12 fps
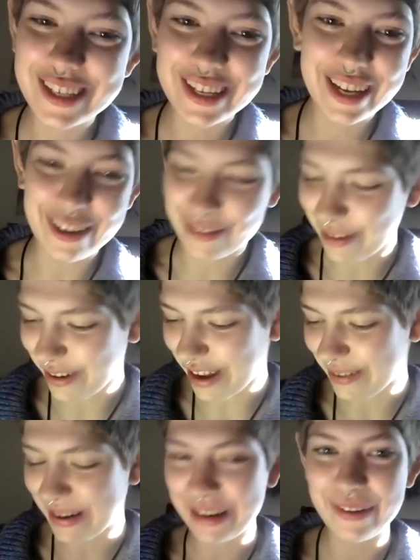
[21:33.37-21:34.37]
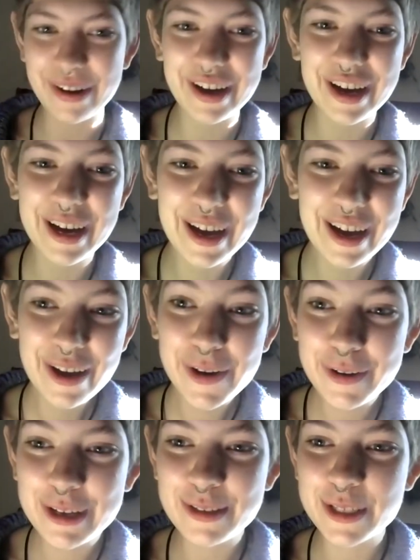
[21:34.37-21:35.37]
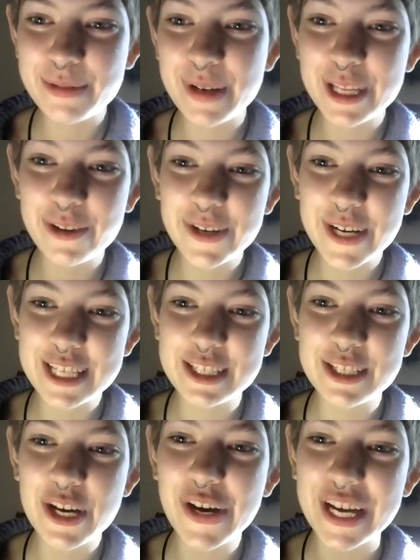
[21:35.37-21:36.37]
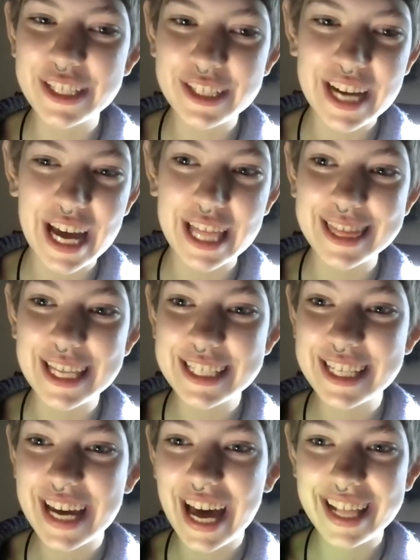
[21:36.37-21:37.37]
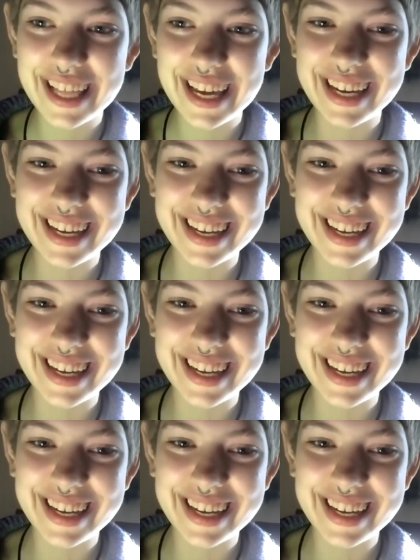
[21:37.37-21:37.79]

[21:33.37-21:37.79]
I can't be around him anymore. We're supposed to be in the woods, no internet, and this guy. Like...